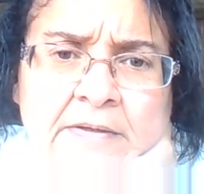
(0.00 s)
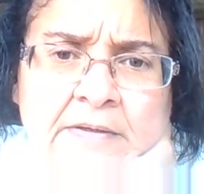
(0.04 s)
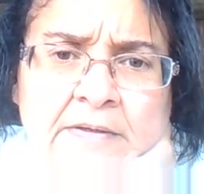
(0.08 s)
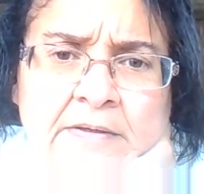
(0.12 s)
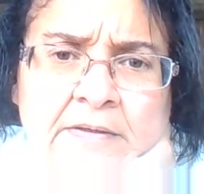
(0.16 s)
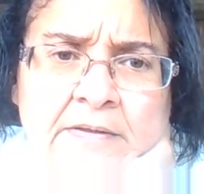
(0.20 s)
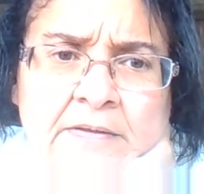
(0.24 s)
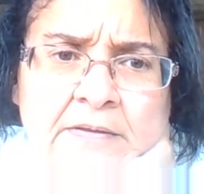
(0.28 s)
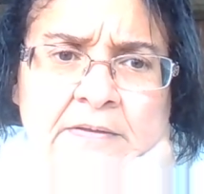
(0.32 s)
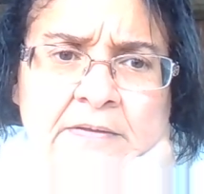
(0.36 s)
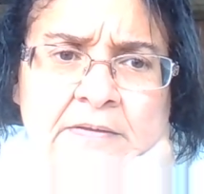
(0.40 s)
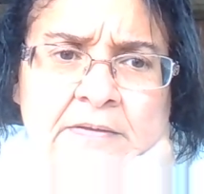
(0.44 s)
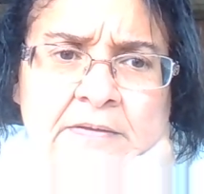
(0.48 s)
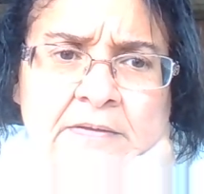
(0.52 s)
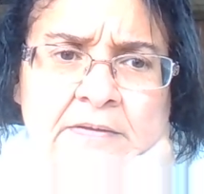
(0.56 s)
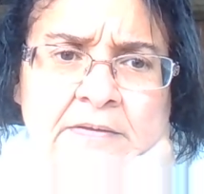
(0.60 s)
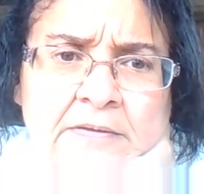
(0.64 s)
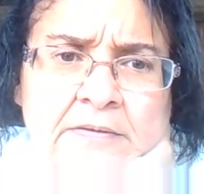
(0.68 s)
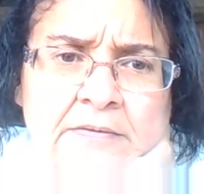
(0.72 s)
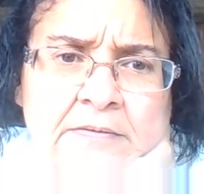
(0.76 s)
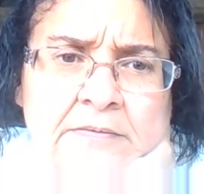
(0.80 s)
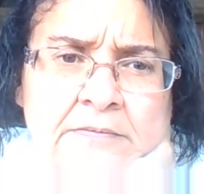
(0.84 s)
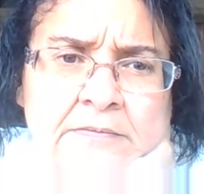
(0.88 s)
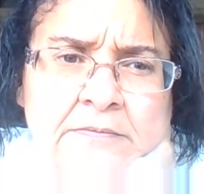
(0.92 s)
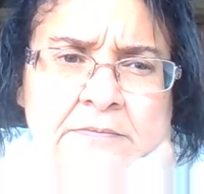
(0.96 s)
I think,
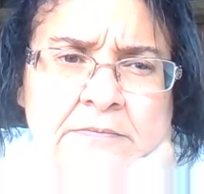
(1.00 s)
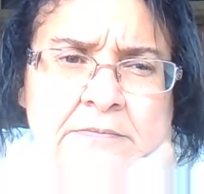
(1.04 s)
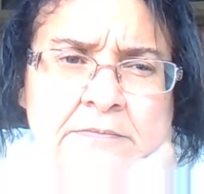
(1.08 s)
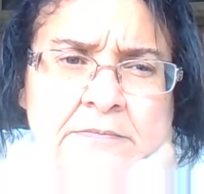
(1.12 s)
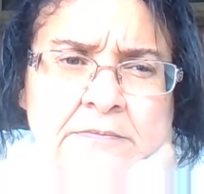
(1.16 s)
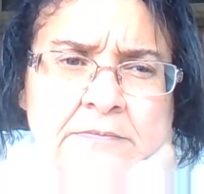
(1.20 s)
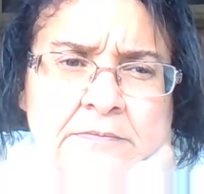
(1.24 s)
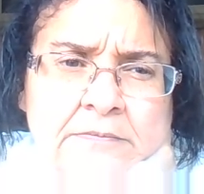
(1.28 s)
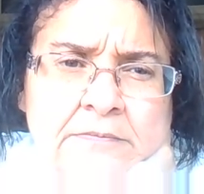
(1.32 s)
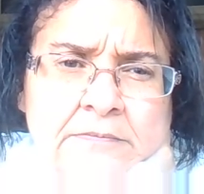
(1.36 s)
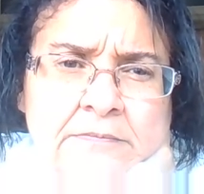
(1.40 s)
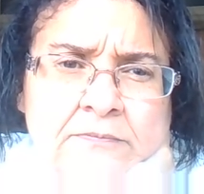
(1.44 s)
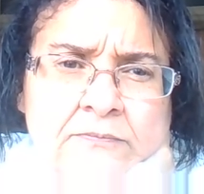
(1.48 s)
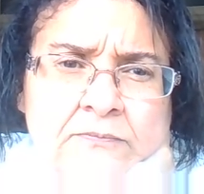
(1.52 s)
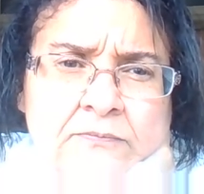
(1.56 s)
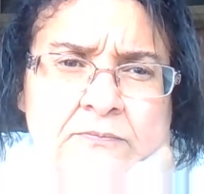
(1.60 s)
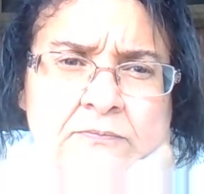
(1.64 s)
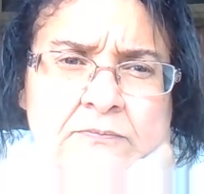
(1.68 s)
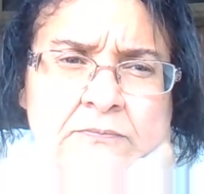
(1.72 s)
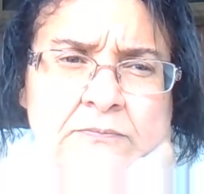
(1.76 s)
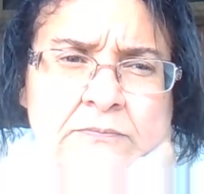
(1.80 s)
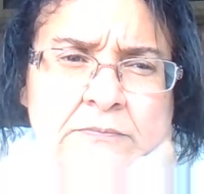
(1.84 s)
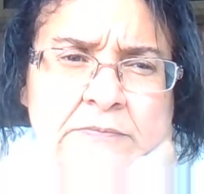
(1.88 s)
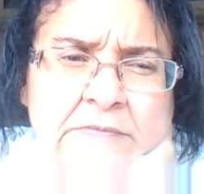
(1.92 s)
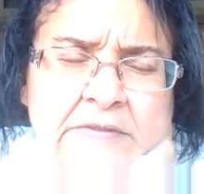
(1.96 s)

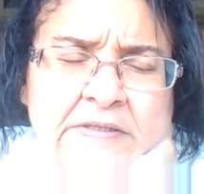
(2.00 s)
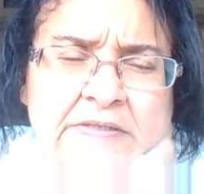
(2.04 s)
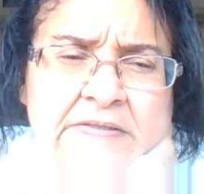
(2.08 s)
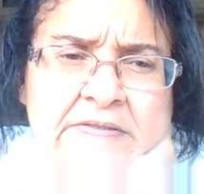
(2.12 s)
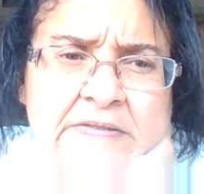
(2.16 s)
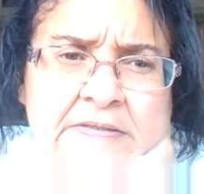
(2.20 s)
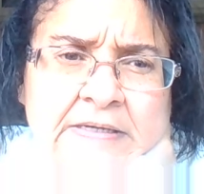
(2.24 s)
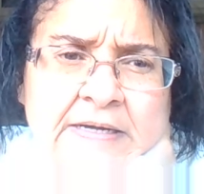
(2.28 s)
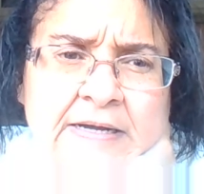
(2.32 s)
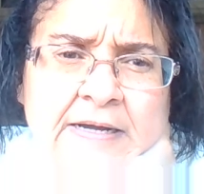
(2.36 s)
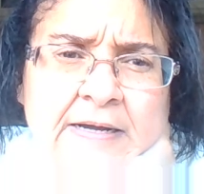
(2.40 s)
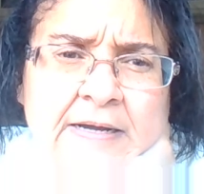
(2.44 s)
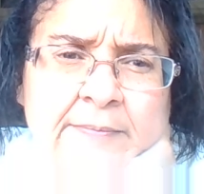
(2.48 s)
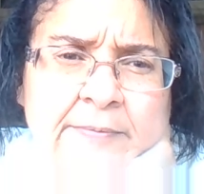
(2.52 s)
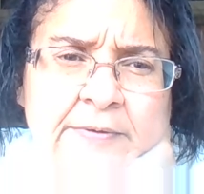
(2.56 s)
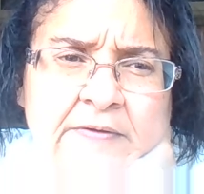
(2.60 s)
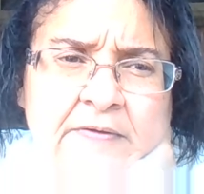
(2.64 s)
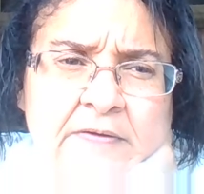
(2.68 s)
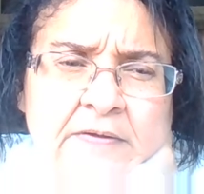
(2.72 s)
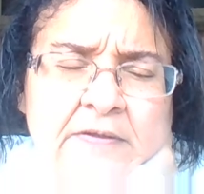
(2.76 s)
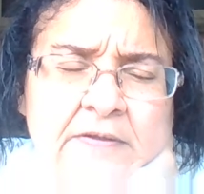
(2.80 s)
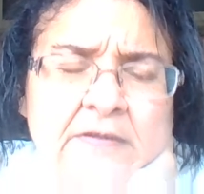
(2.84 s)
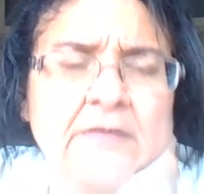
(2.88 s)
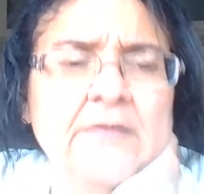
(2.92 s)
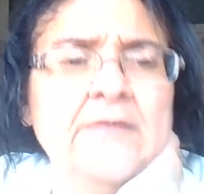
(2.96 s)
like I said, the
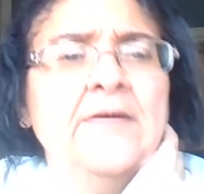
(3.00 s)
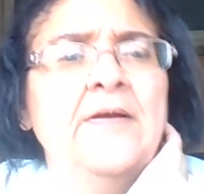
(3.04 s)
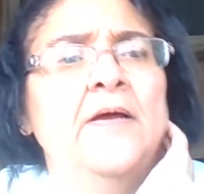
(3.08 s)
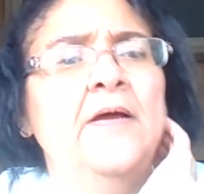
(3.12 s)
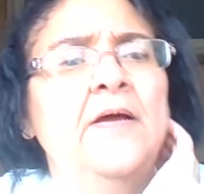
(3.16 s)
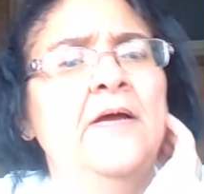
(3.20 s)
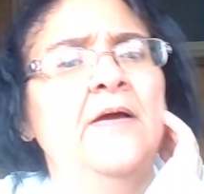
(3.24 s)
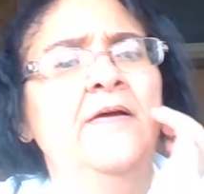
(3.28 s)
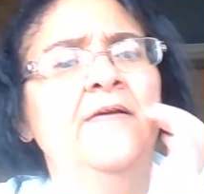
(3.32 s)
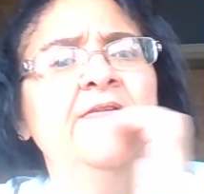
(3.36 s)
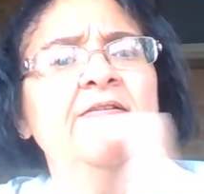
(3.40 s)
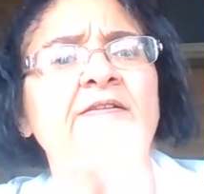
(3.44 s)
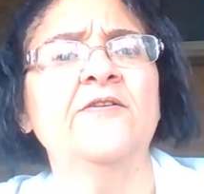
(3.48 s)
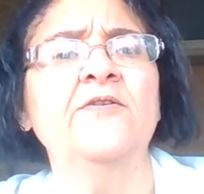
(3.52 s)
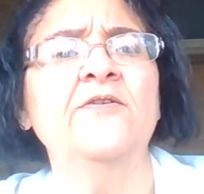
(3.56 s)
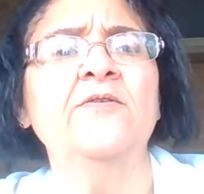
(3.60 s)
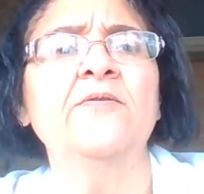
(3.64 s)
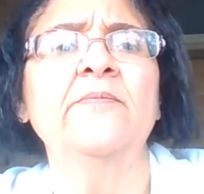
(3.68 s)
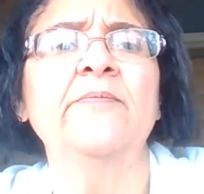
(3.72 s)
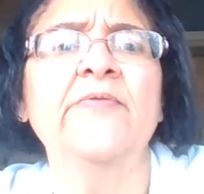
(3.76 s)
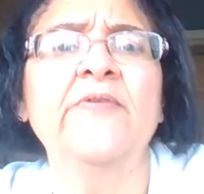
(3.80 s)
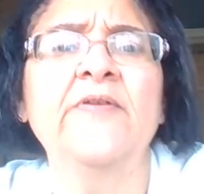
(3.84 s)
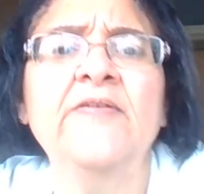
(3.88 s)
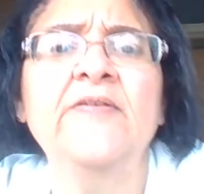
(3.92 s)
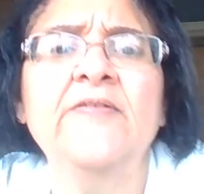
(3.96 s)
compazine,
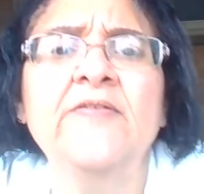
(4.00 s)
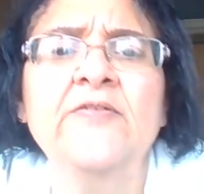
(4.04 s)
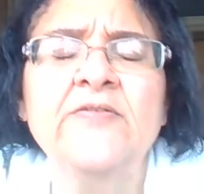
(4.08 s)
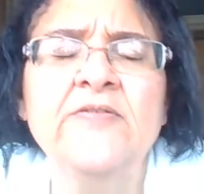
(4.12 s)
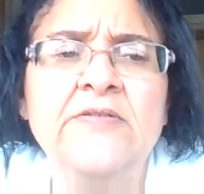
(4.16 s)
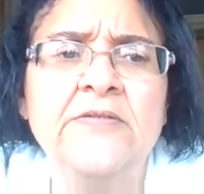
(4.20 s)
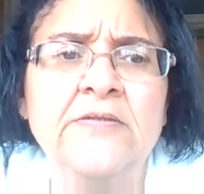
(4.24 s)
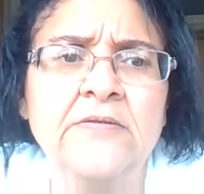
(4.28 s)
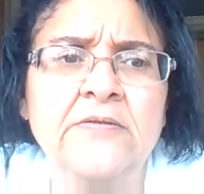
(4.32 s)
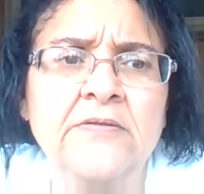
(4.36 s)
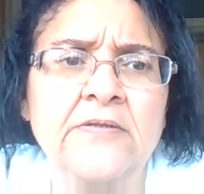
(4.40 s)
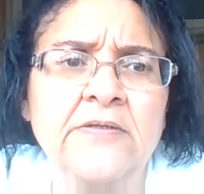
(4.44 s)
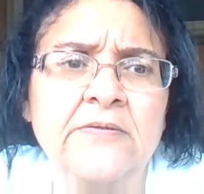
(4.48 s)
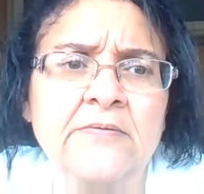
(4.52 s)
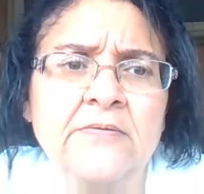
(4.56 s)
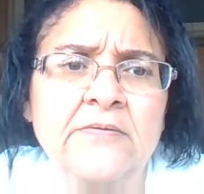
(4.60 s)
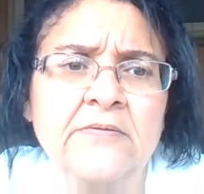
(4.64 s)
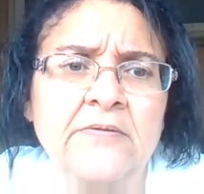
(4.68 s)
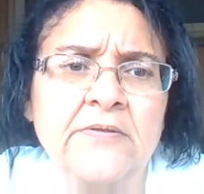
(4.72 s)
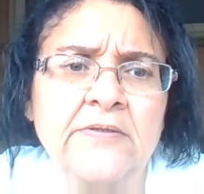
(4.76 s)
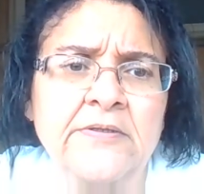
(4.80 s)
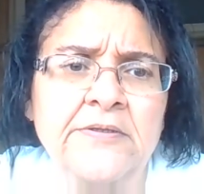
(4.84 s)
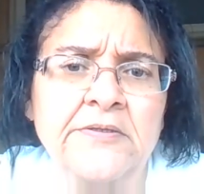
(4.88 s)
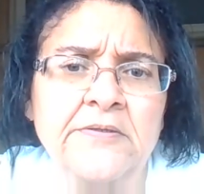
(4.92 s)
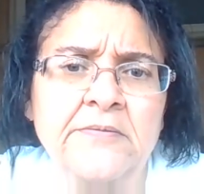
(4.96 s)
these are still
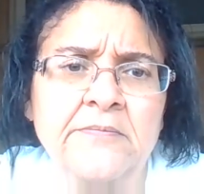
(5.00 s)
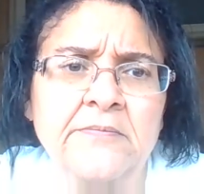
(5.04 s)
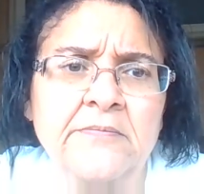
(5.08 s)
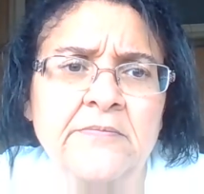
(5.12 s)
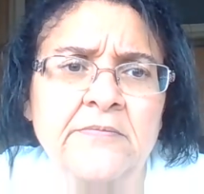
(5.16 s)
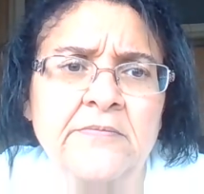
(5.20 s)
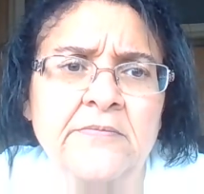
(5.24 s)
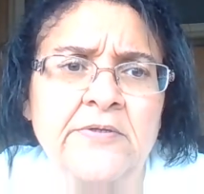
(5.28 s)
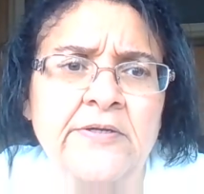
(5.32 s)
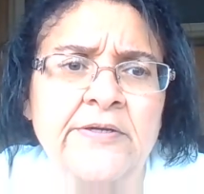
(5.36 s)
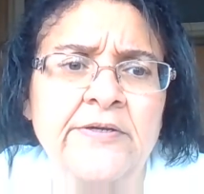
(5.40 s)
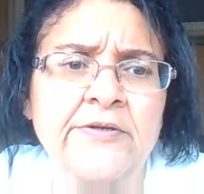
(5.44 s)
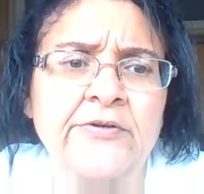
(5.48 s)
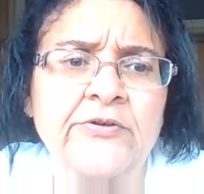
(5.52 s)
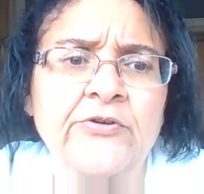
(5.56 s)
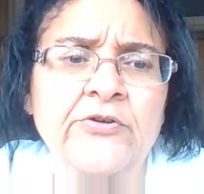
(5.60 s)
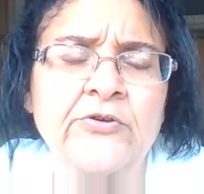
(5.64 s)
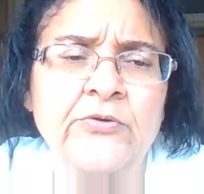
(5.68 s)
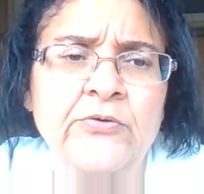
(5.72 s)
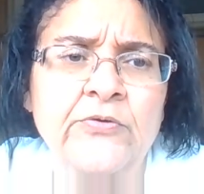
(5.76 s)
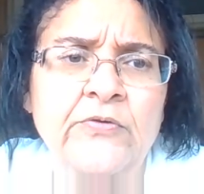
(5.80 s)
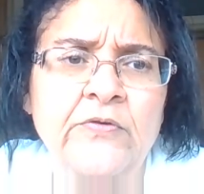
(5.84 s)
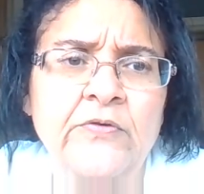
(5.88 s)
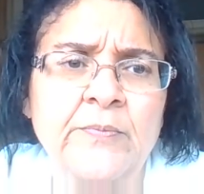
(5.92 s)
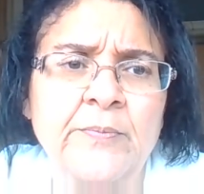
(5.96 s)
in
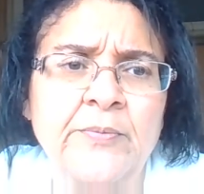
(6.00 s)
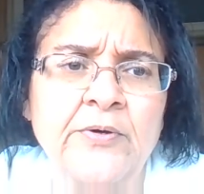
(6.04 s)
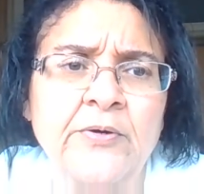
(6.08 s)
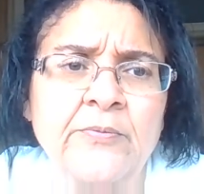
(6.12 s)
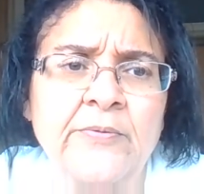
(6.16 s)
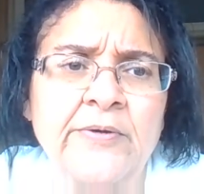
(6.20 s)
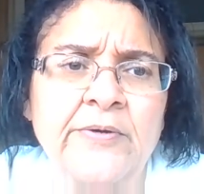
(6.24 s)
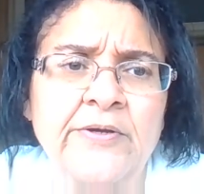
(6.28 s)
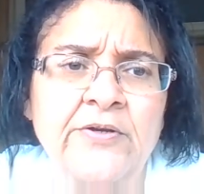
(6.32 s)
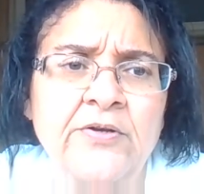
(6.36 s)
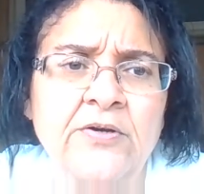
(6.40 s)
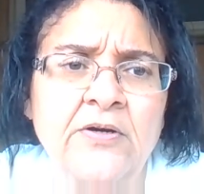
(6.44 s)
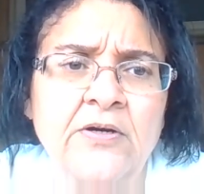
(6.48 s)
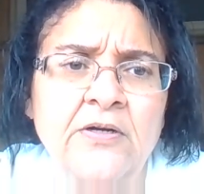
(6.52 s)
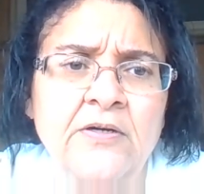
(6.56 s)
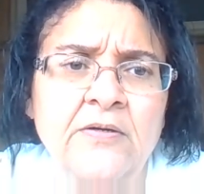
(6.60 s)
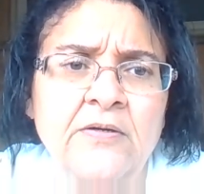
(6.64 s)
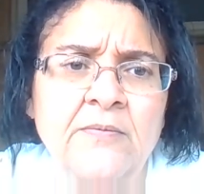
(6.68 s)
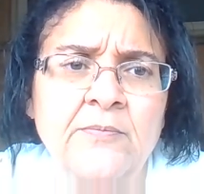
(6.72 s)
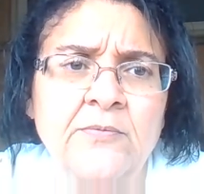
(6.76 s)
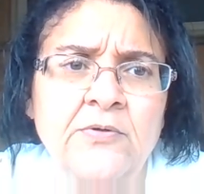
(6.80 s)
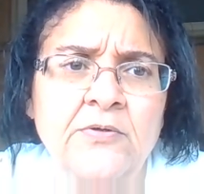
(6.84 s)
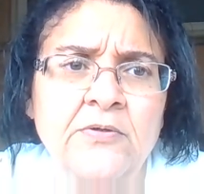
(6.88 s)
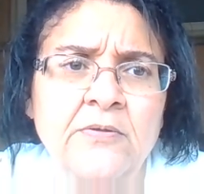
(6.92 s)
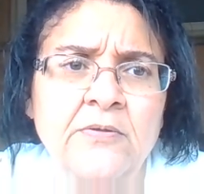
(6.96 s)
use, but we talked more